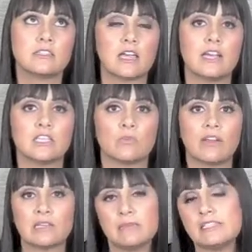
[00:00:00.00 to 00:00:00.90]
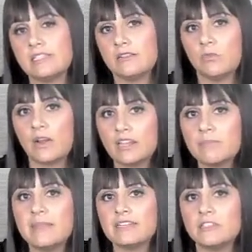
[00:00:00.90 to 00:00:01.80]
size recommended
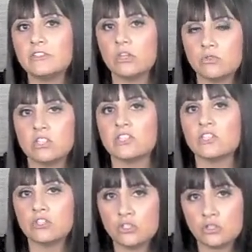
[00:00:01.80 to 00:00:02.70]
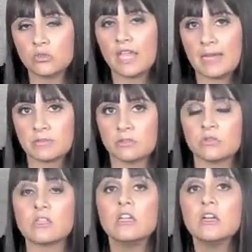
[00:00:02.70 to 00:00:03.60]
recommended dosage is two
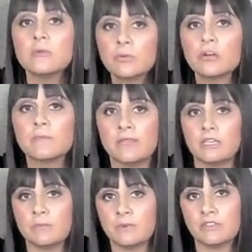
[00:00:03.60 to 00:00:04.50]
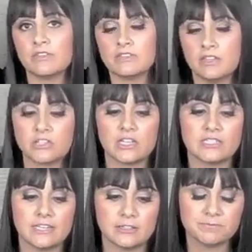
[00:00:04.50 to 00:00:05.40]
capsules per meal, breakfast, lunch,
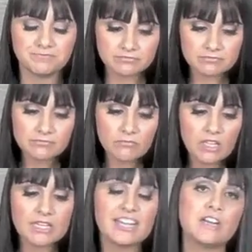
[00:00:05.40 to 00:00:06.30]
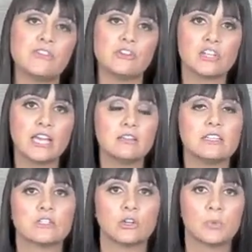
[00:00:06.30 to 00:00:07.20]
and dinner. Now, if your
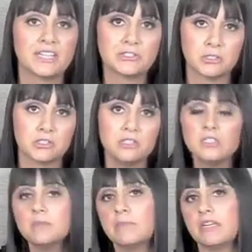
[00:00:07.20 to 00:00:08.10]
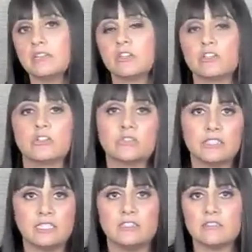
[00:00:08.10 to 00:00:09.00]
child is a grazer, many of our
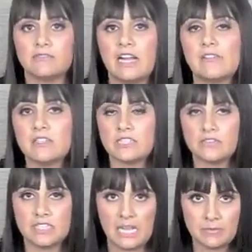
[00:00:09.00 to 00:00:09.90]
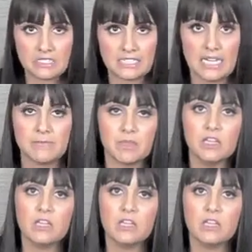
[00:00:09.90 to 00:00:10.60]
children eat five to seven times a day.